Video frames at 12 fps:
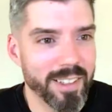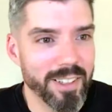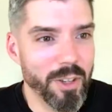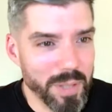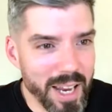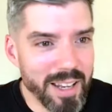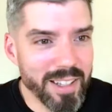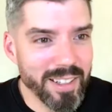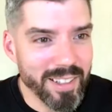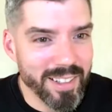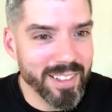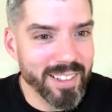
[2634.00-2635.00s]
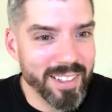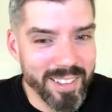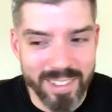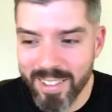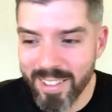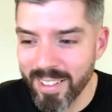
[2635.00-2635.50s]
You see what I'm saying?
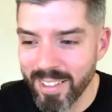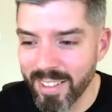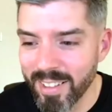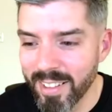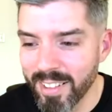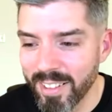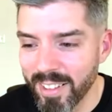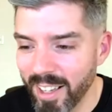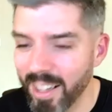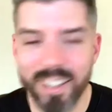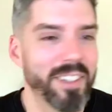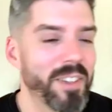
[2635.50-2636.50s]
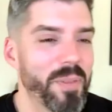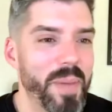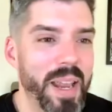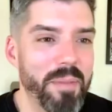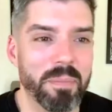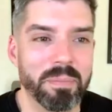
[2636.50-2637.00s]
Ah,
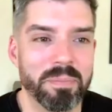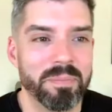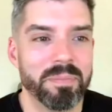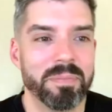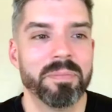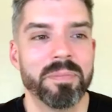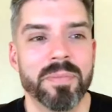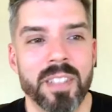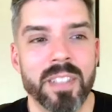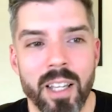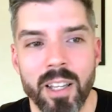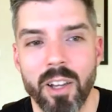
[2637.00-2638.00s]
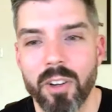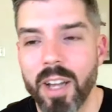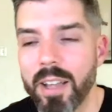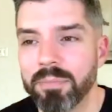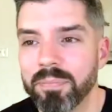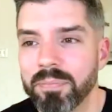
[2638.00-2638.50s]
man.
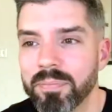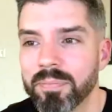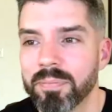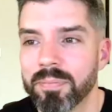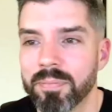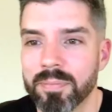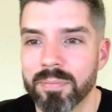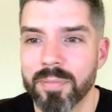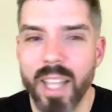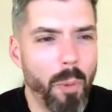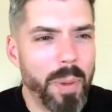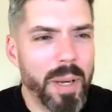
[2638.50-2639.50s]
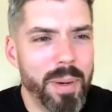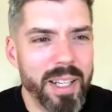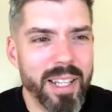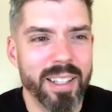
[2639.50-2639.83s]
Okay. Does that help anybody?